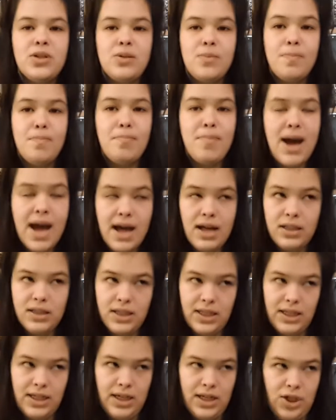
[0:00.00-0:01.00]
was
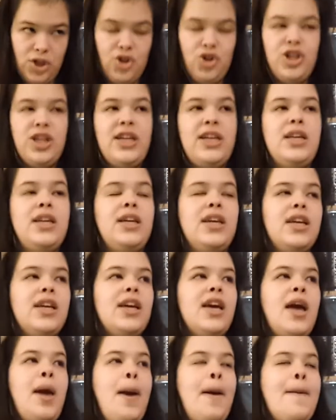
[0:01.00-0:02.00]
mildly
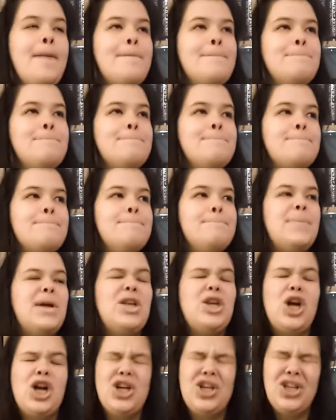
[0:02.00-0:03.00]
entertaining
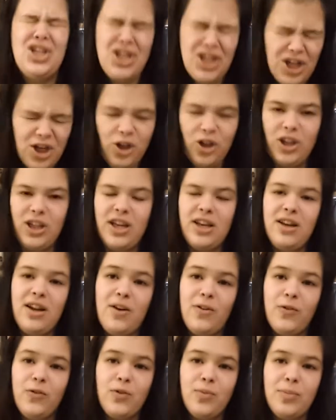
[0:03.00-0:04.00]
but not nearly
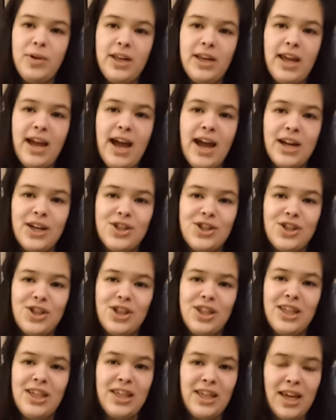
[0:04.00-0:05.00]
enough for me to
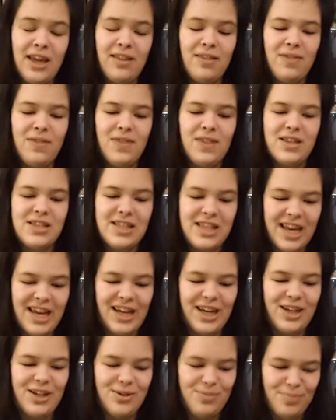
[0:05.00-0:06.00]
actually get the
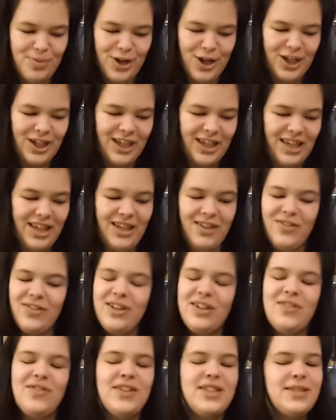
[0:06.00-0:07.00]
second book.
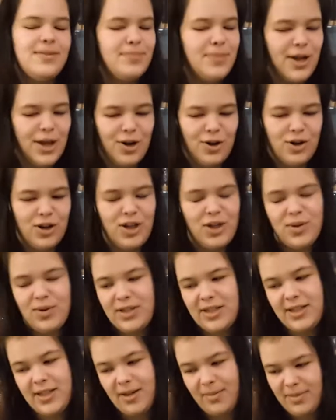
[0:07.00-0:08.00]
Even if it's better, you
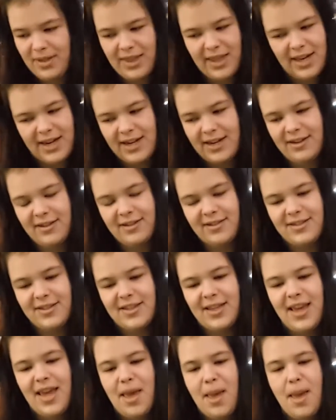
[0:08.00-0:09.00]
can tell me that it
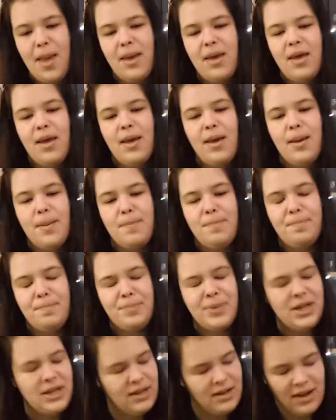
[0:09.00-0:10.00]
is.
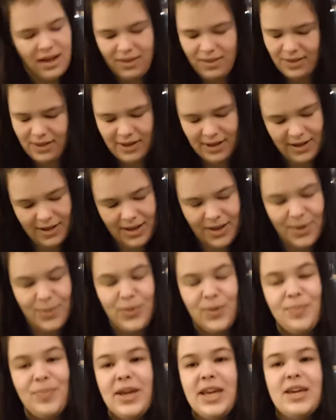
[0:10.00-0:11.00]
But nothing
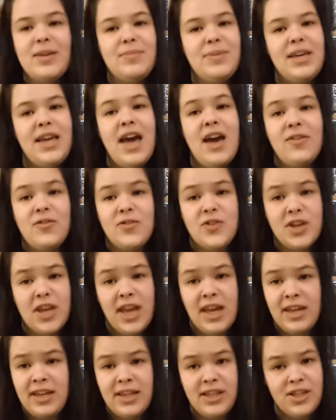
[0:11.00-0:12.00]
will make me ever
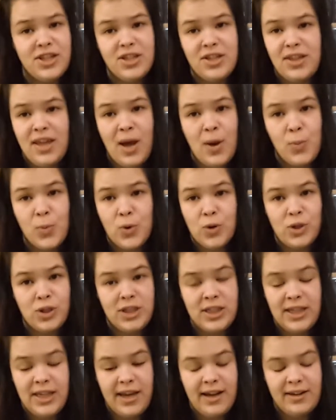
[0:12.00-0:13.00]
get into that
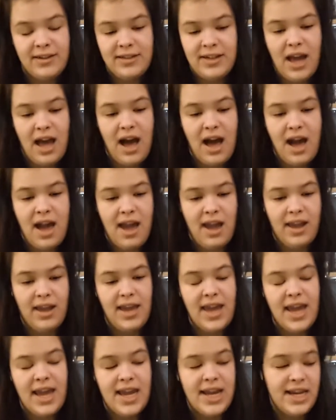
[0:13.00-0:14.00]
world again.
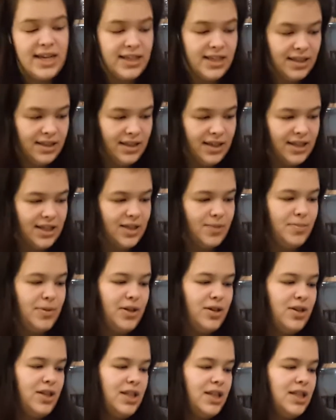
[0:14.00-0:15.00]
I hated the
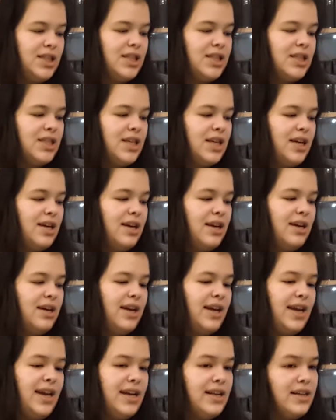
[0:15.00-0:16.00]
experience.
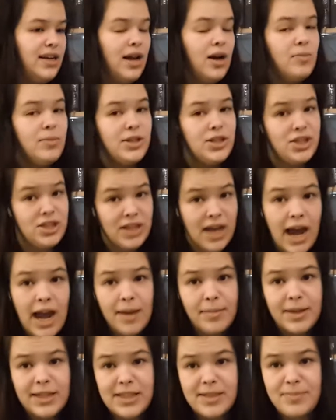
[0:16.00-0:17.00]
I hated how much
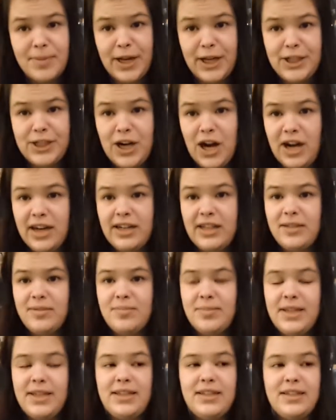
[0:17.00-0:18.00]
time I spent on
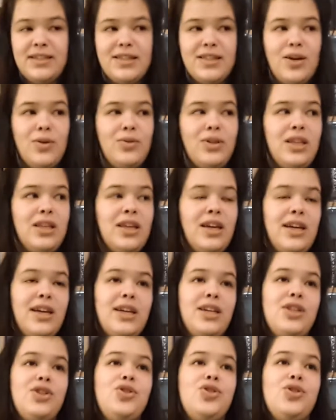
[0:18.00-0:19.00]
it because only
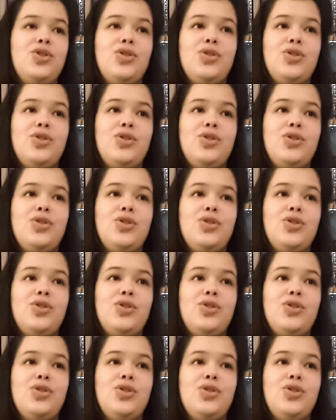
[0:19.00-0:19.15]
like